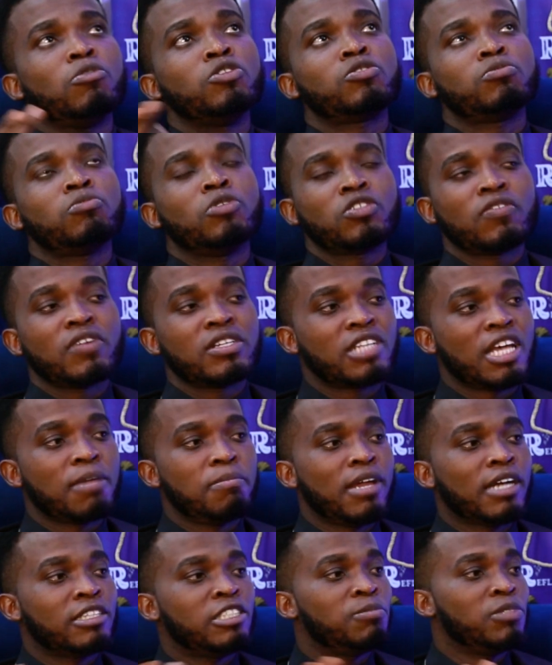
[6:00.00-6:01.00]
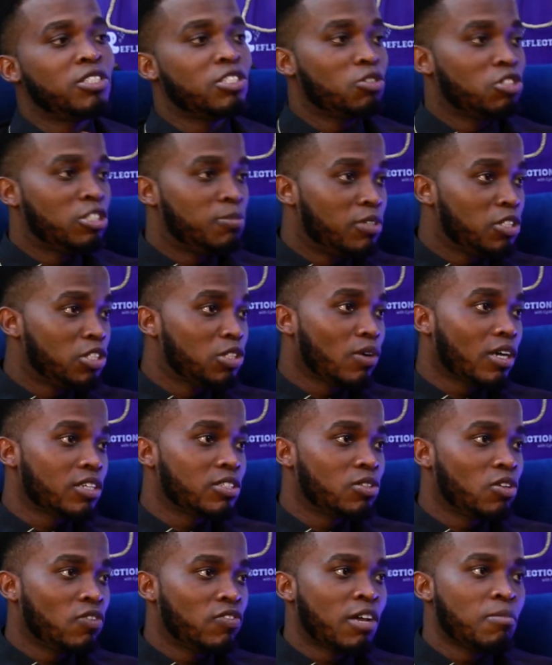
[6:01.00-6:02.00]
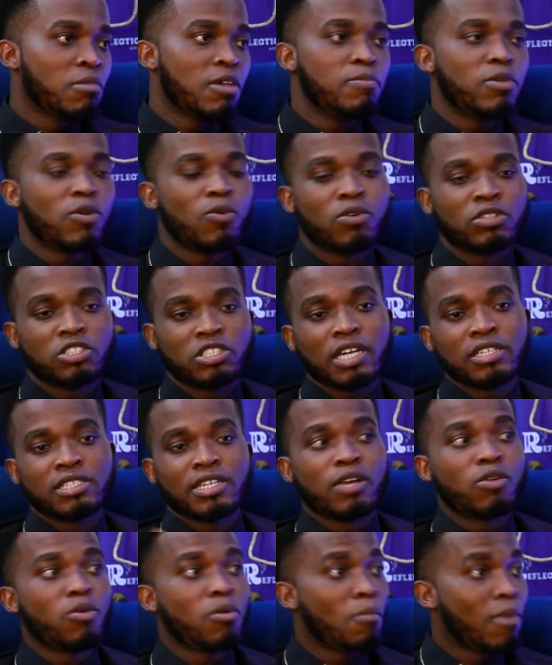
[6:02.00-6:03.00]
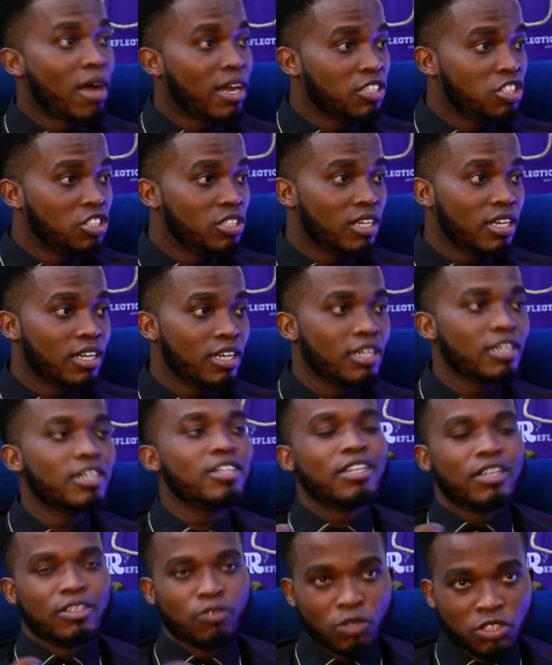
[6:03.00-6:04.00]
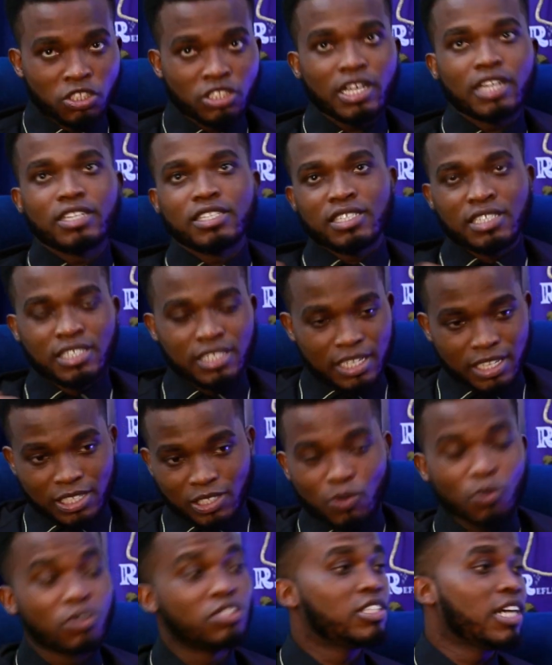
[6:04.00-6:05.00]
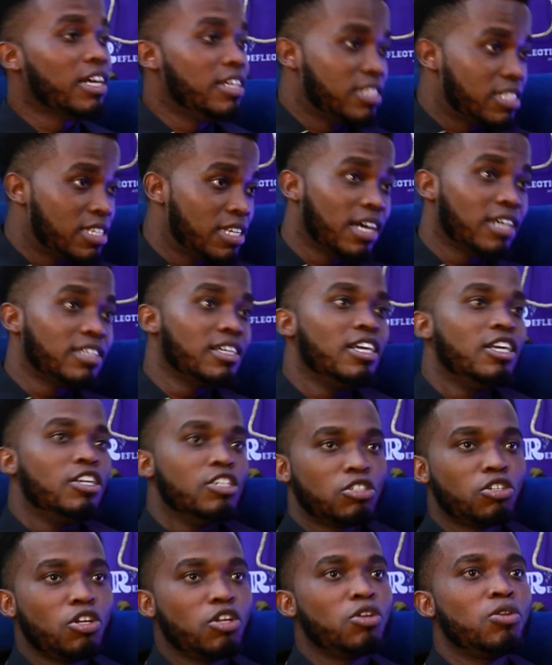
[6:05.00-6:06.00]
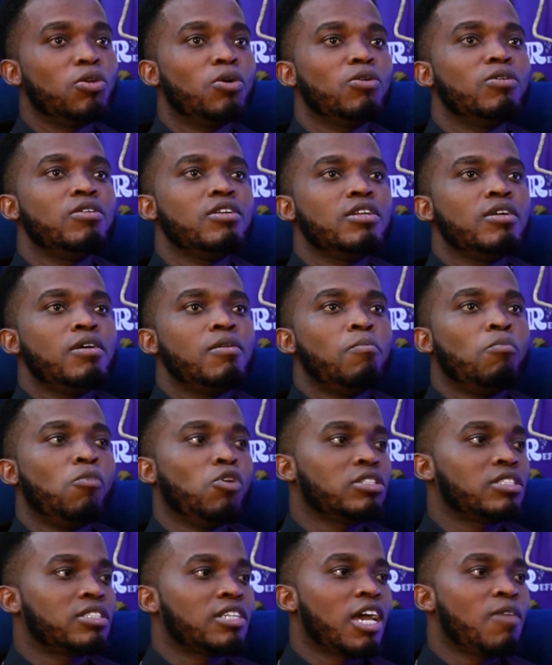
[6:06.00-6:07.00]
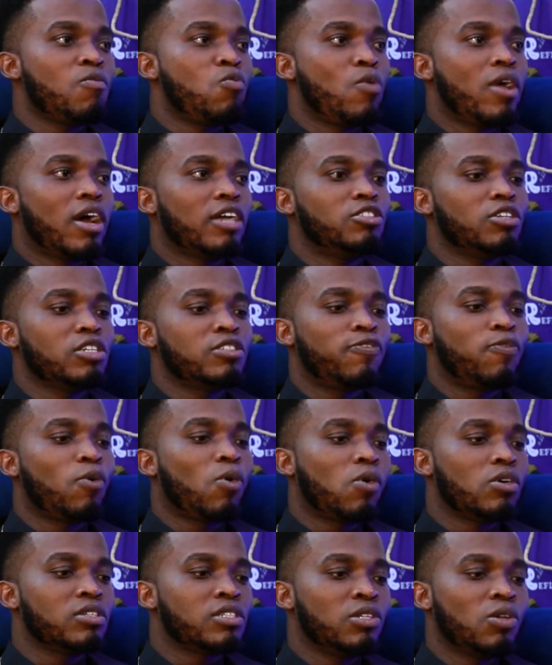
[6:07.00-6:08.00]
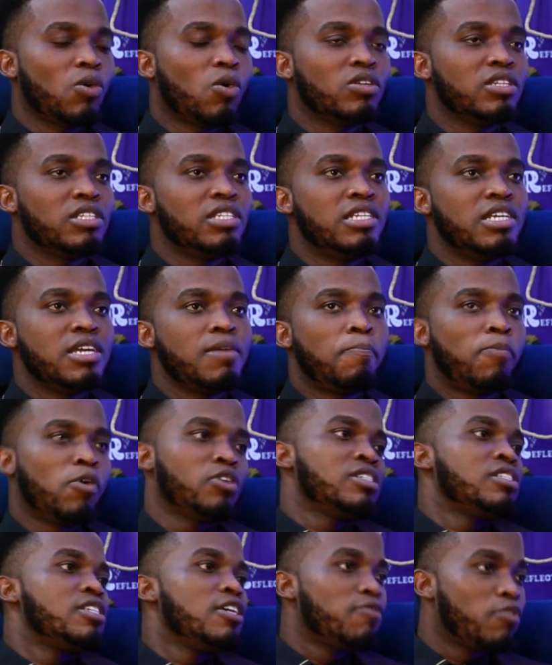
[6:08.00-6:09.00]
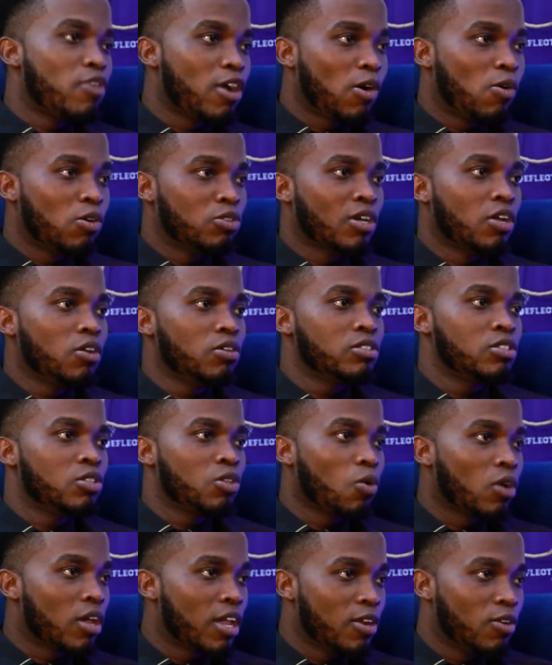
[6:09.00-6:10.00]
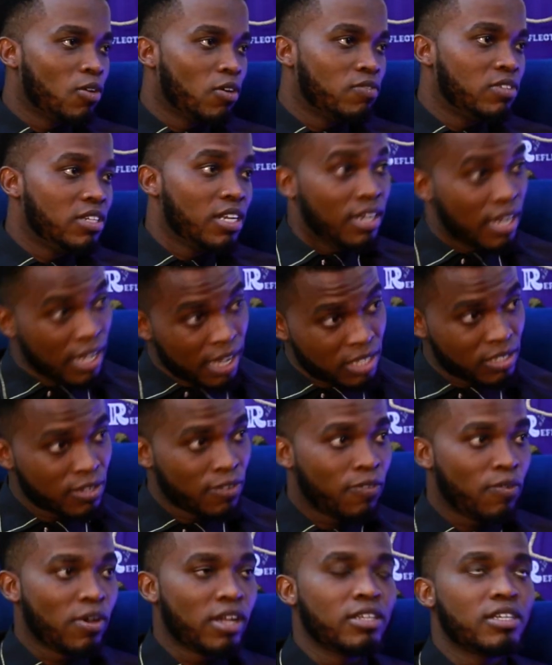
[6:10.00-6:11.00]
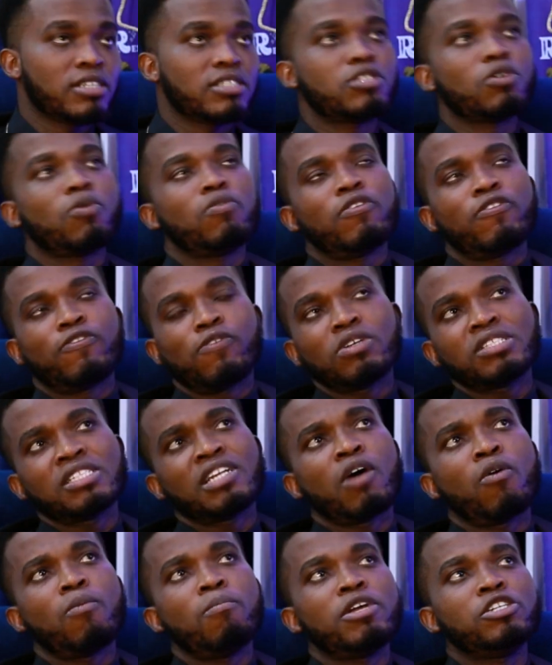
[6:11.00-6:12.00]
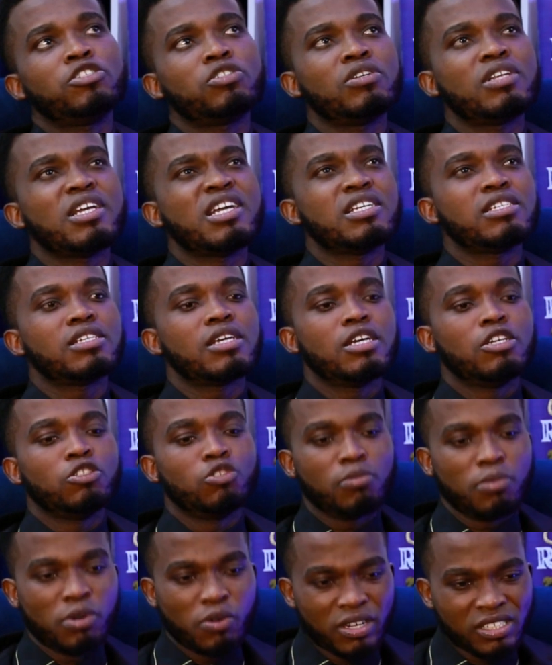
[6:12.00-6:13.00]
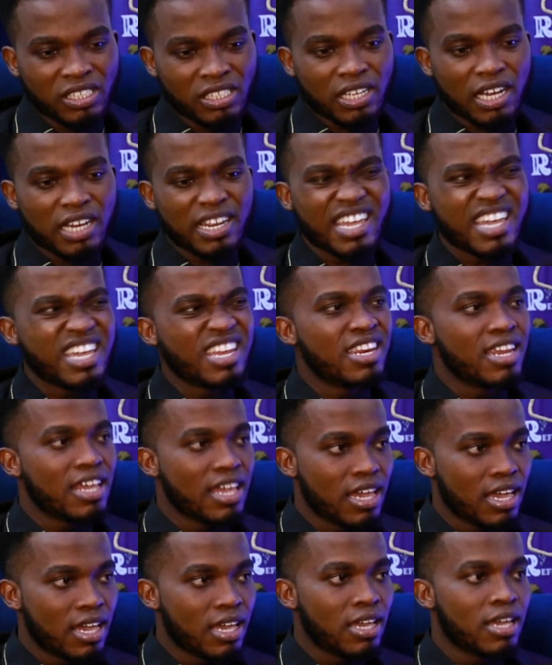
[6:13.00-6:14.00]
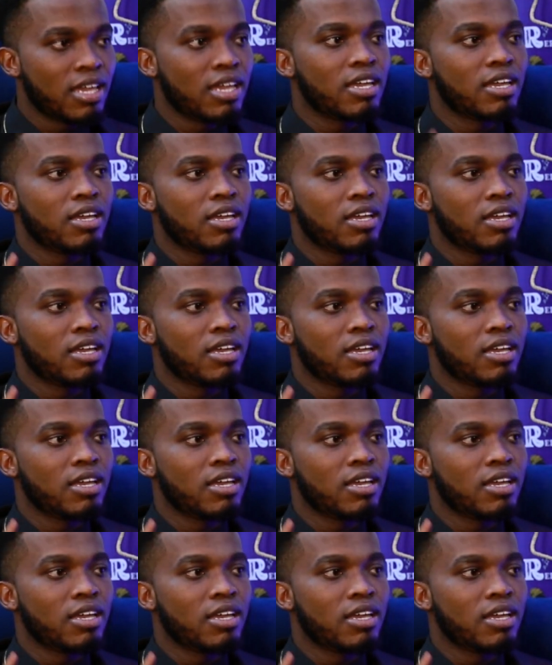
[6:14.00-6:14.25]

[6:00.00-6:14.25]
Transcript: most of the time they attribute it to spiritual stuff, that maybe one child is an ogbanje, one child is this, one child is that. So you know, most time we are just focusing on the positive records. We are not talking of the negative findings. So the first thing I will mention is to be registered in a